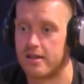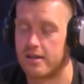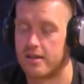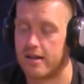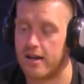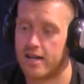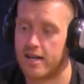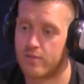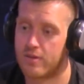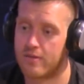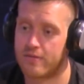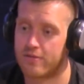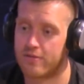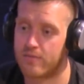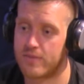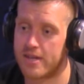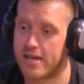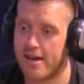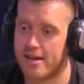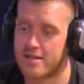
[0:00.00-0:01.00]
And it went from
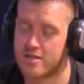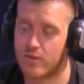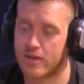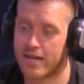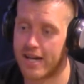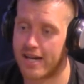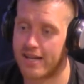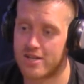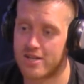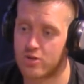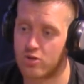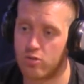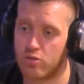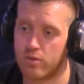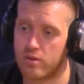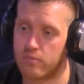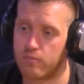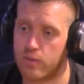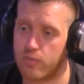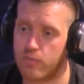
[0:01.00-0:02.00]
there. So again, it's all
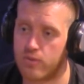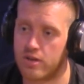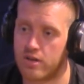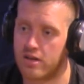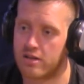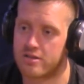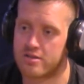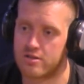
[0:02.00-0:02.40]
been people that